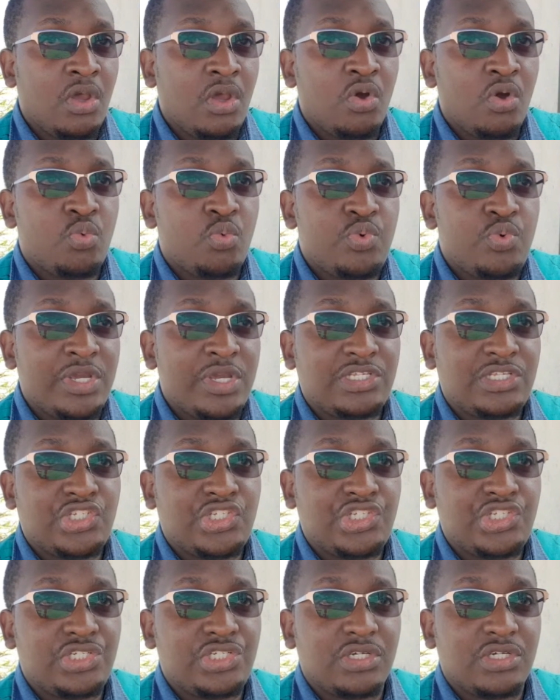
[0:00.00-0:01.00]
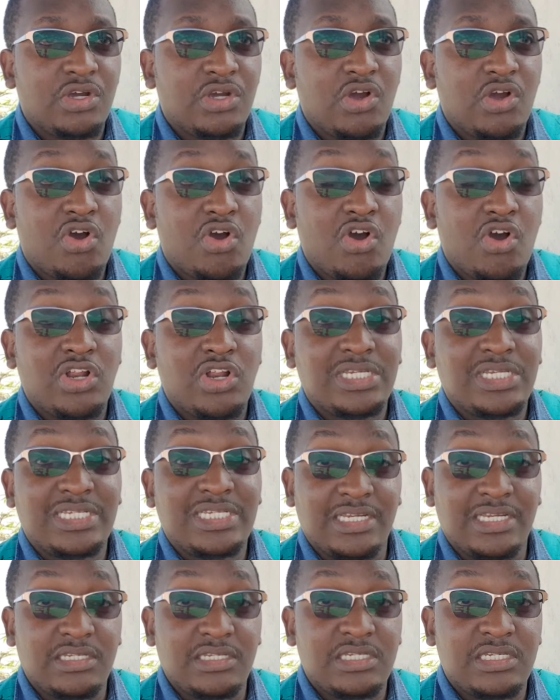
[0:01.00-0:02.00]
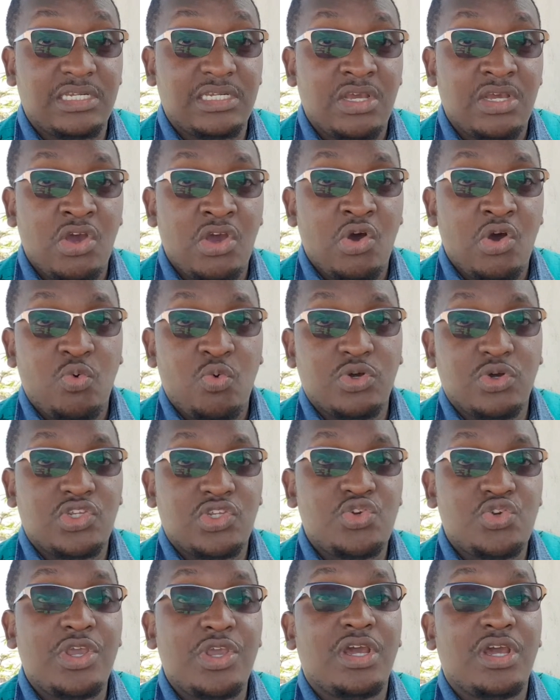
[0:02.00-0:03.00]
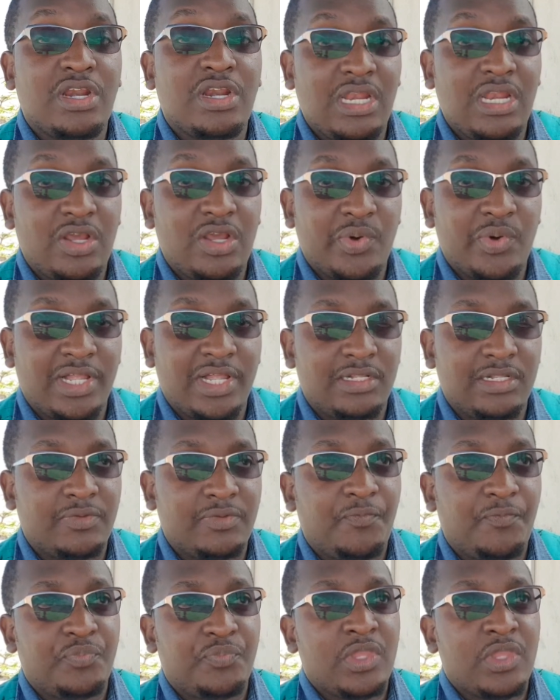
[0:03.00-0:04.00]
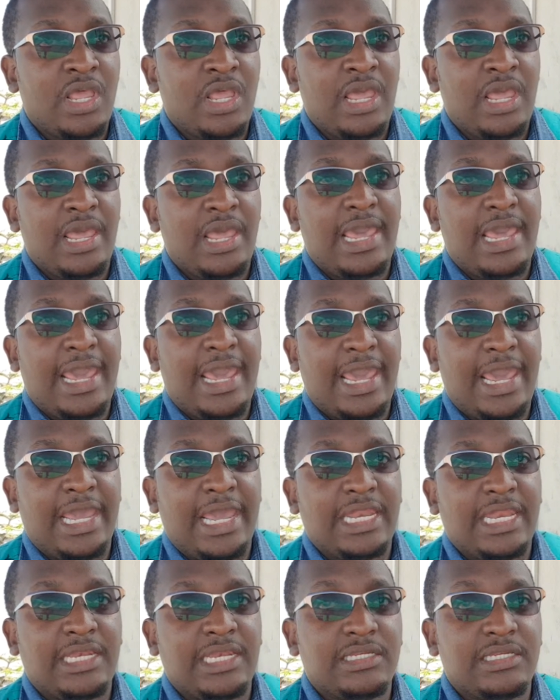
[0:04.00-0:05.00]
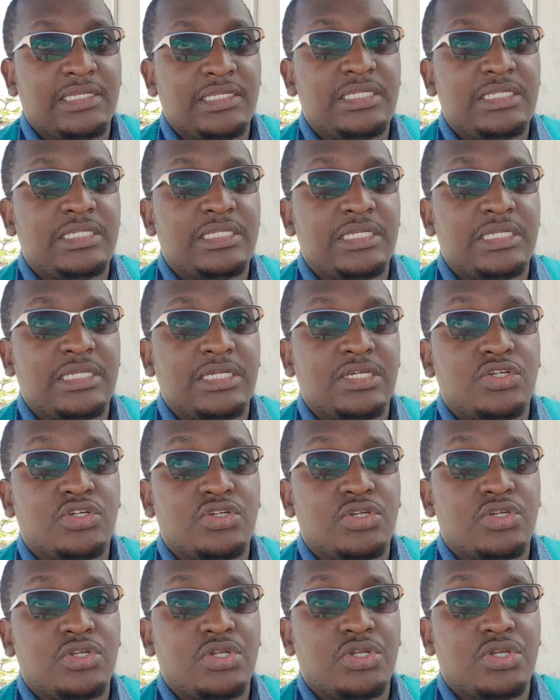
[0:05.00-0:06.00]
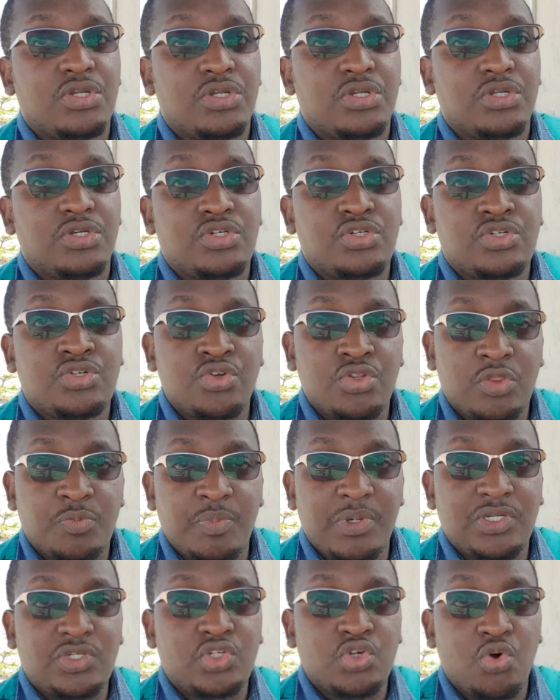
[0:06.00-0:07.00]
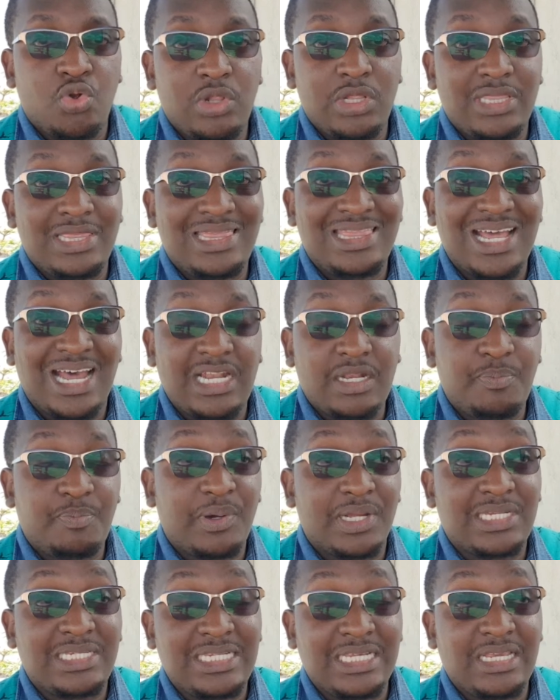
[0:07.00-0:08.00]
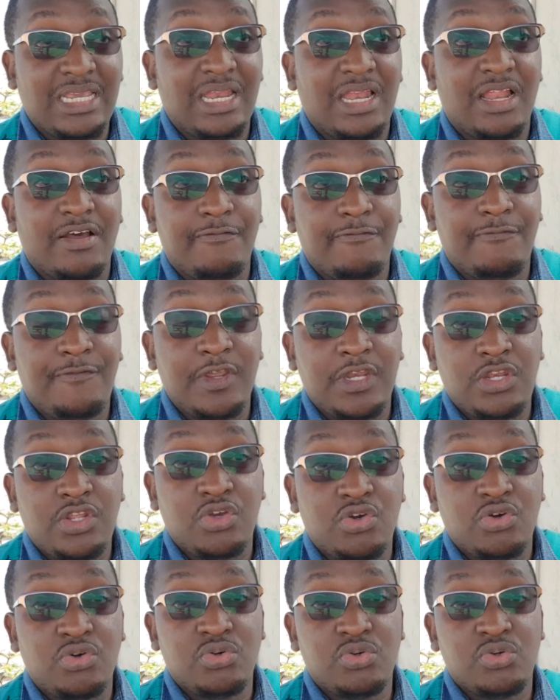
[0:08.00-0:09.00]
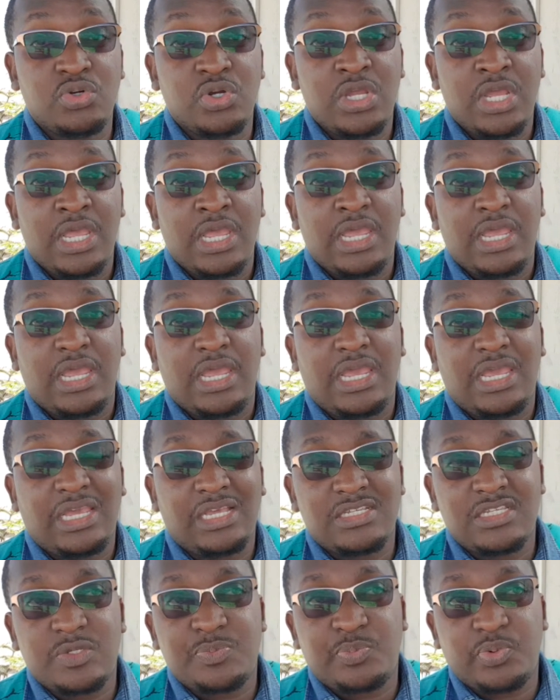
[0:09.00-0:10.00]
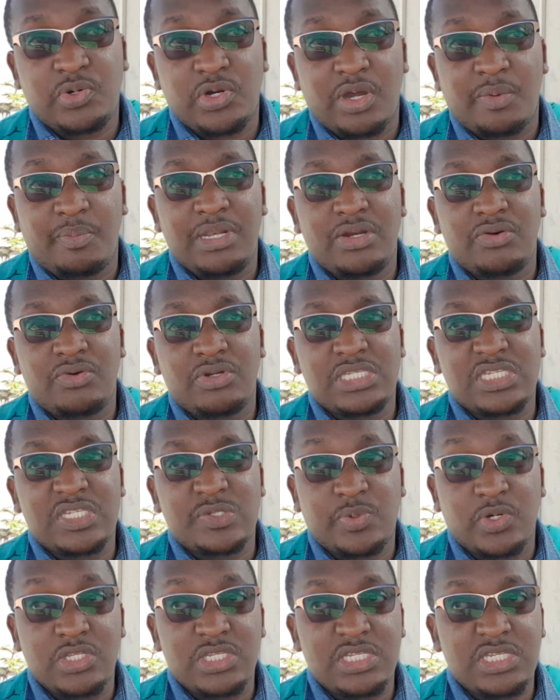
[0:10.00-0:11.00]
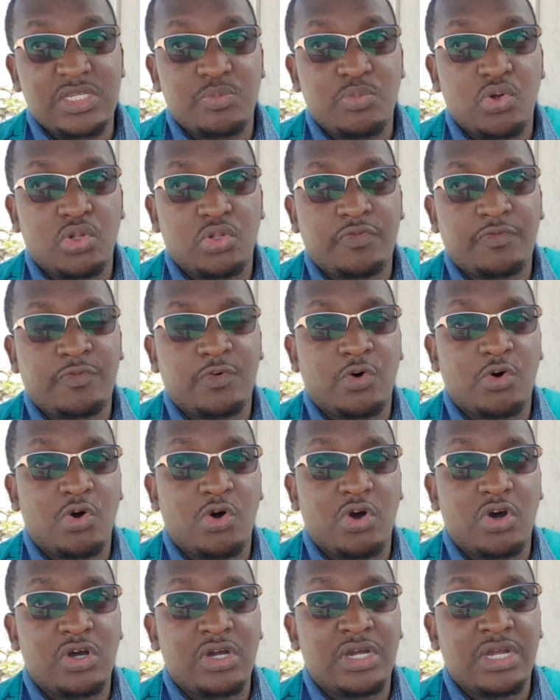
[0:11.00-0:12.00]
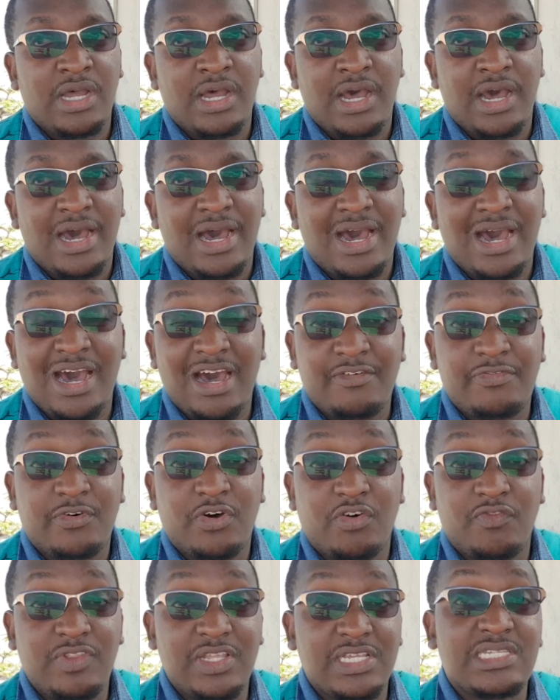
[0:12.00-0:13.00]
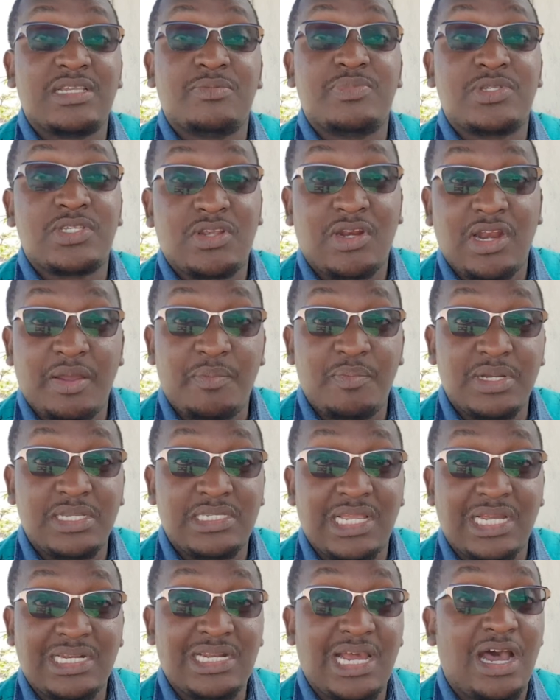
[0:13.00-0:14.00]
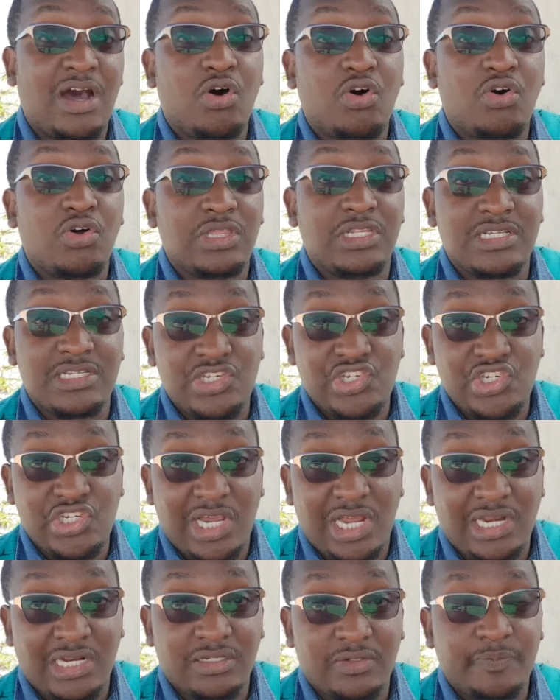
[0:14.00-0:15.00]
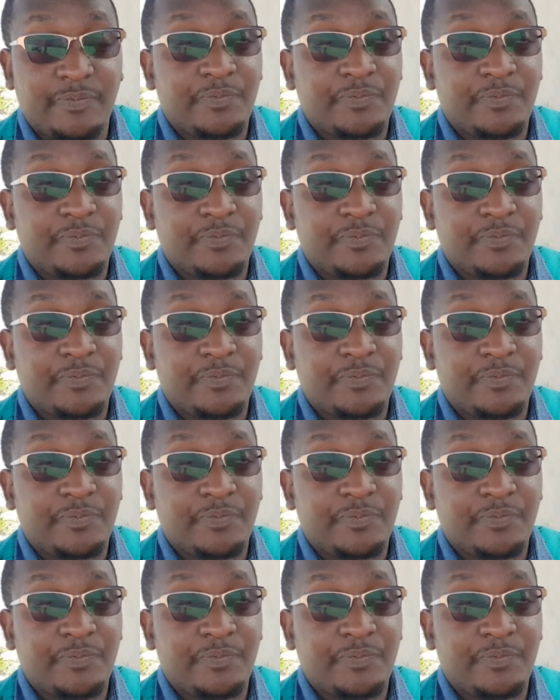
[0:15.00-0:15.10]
which content was doing really well. And truth be told, that particular video is probably responsible for half of the subscribers that are on this channel.